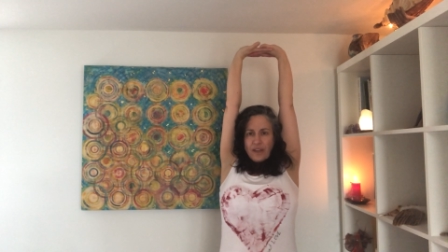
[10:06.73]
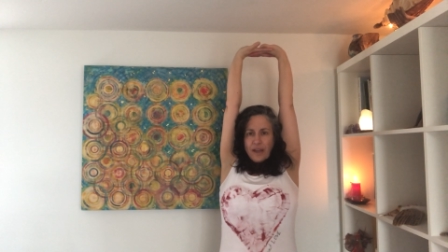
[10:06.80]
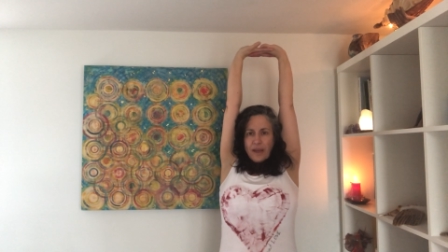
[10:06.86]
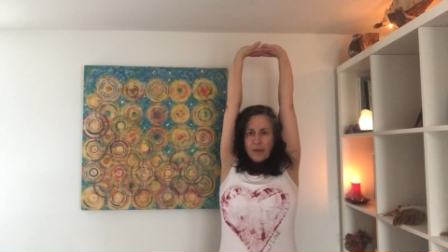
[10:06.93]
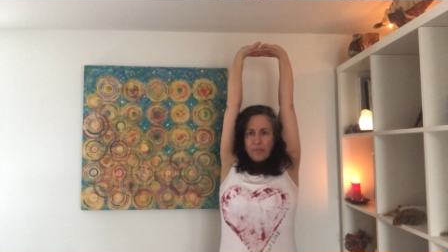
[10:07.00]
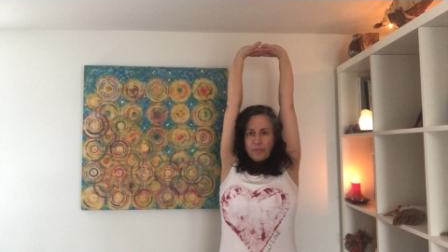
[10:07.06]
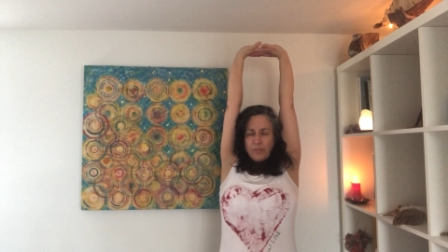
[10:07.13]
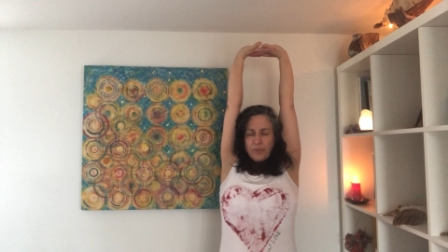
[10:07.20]

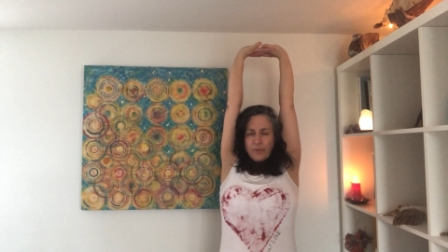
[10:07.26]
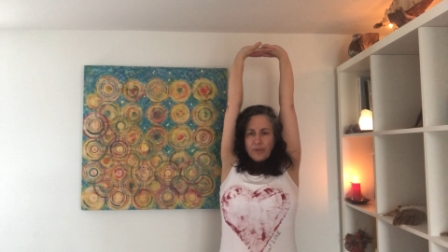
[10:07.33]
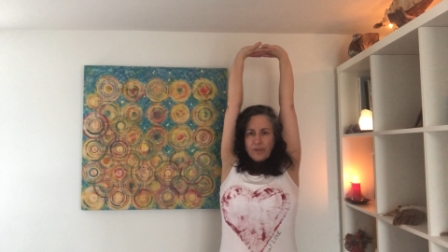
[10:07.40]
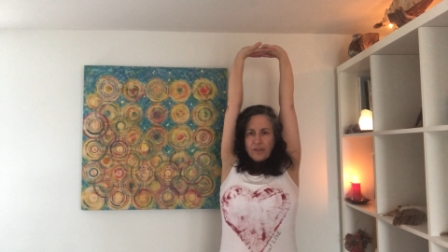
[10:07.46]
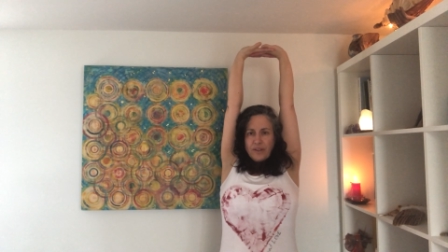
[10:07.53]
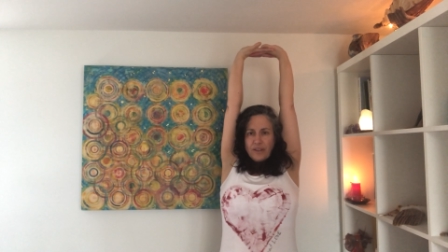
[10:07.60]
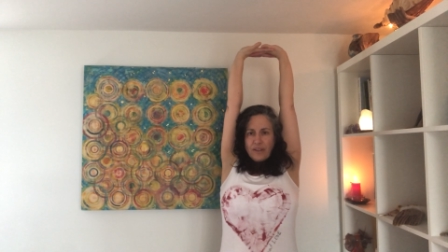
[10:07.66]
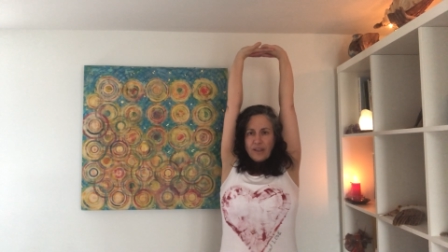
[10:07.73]
up,
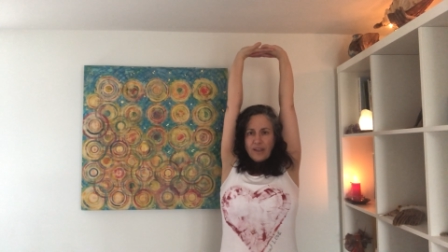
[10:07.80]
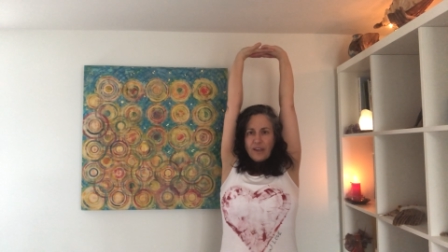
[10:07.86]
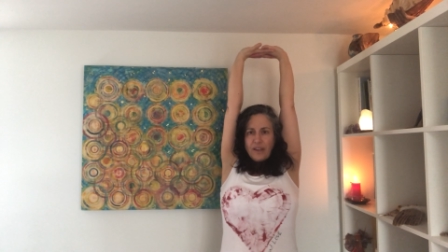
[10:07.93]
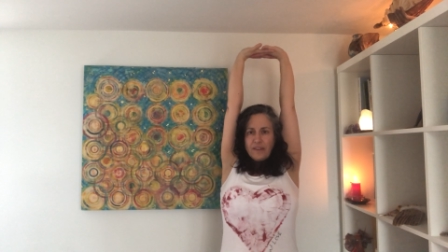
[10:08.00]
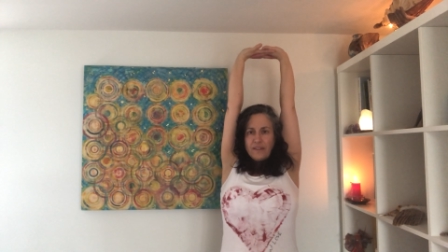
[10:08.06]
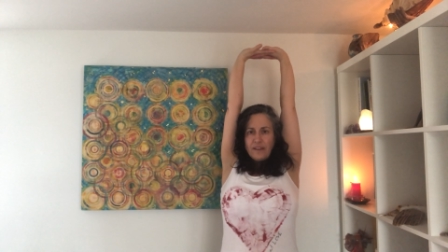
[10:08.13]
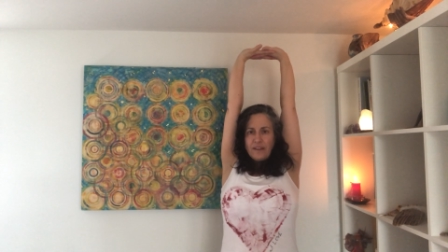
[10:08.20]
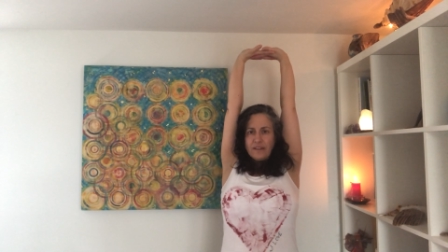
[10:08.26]

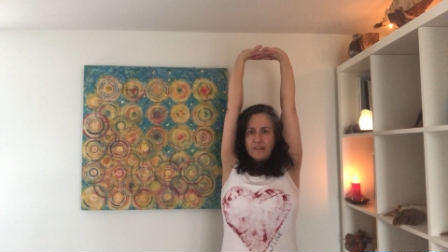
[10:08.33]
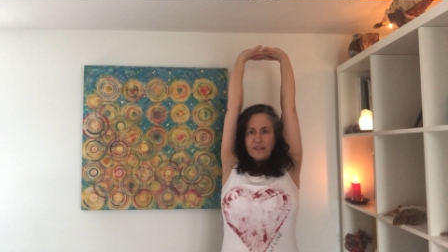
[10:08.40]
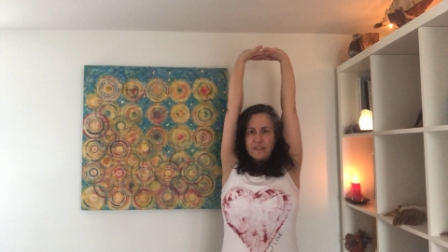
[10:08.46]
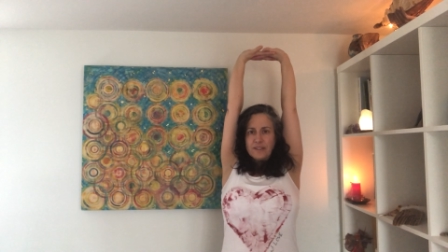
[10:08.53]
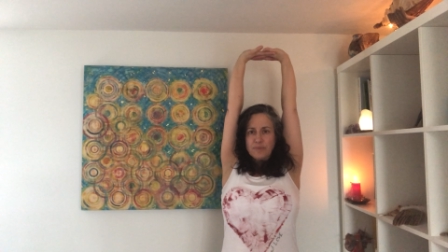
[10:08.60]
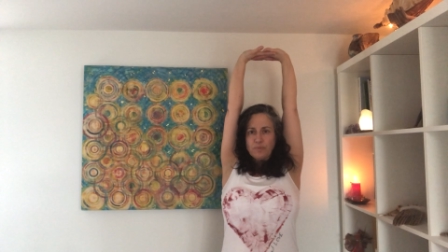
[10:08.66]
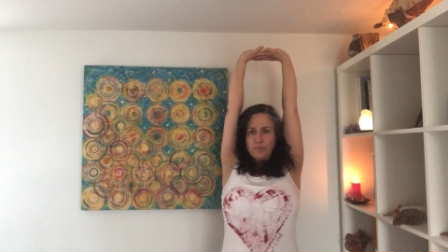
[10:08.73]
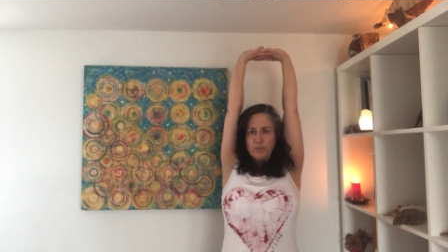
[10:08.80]
and then
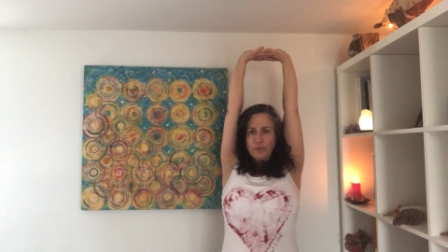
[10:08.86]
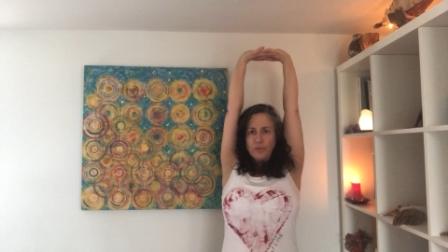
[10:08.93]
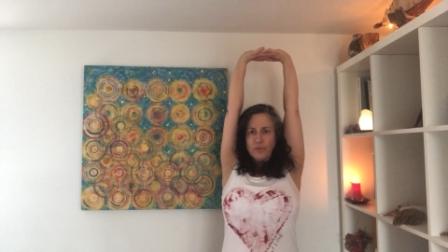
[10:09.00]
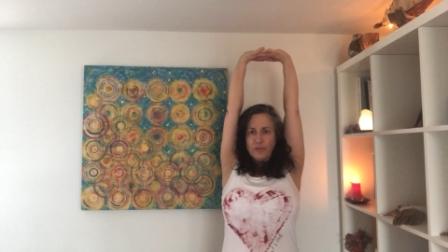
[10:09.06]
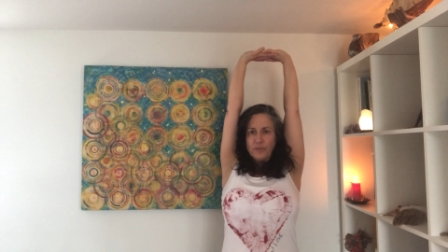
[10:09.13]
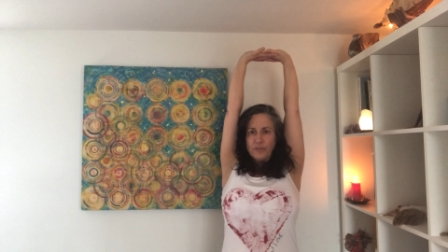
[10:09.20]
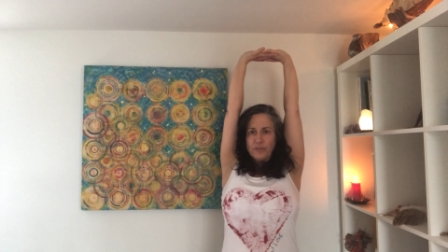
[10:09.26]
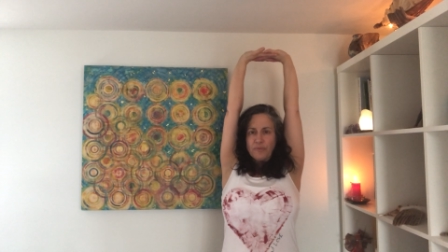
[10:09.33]
let's
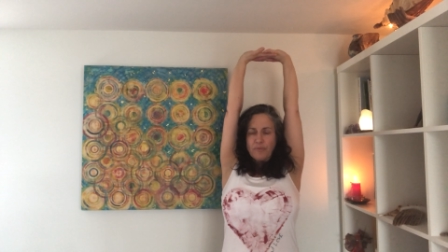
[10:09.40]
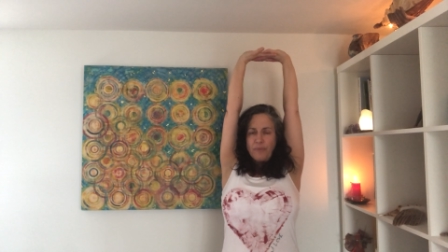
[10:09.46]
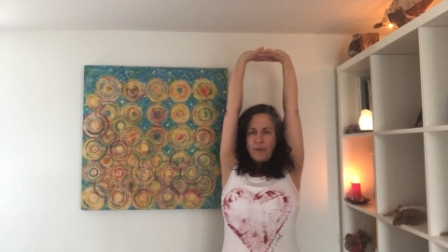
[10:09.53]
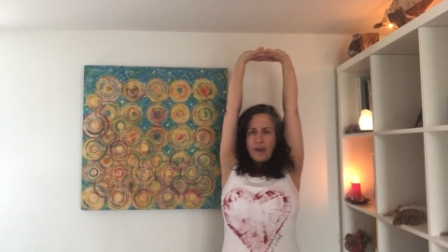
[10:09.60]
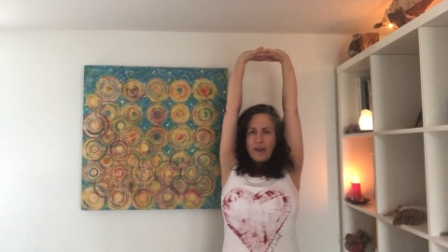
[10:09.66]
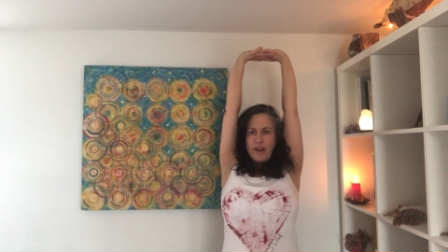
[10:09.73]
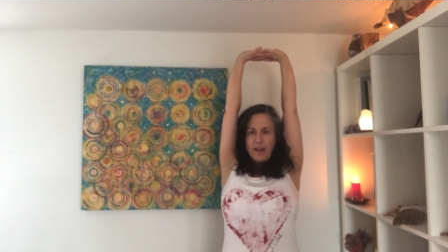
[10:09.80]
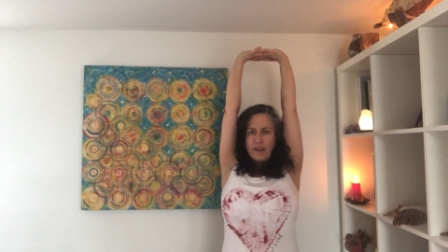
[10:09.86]
pull them
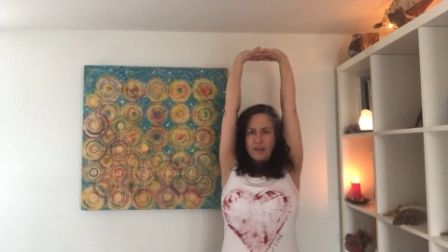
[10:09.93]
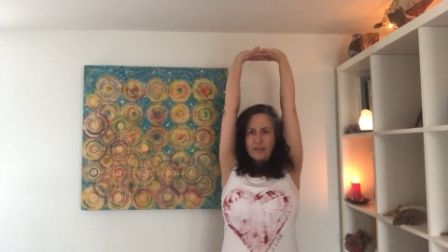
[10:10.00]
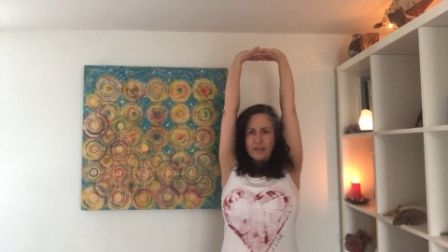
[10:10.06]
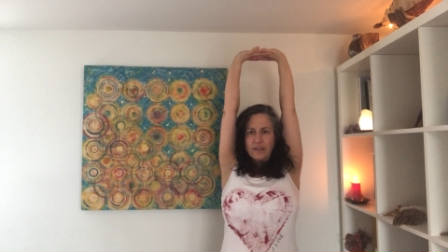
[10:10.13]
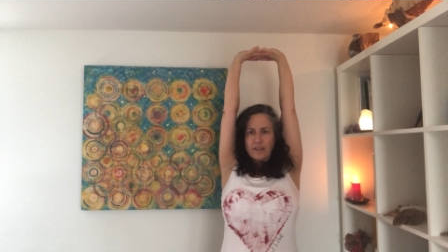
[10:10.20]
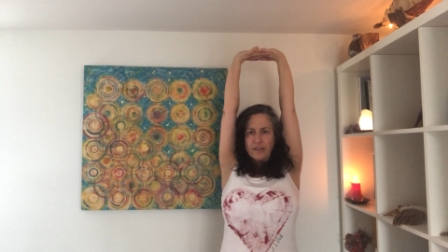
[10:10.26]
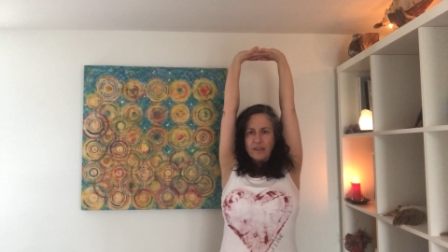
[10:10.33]
back.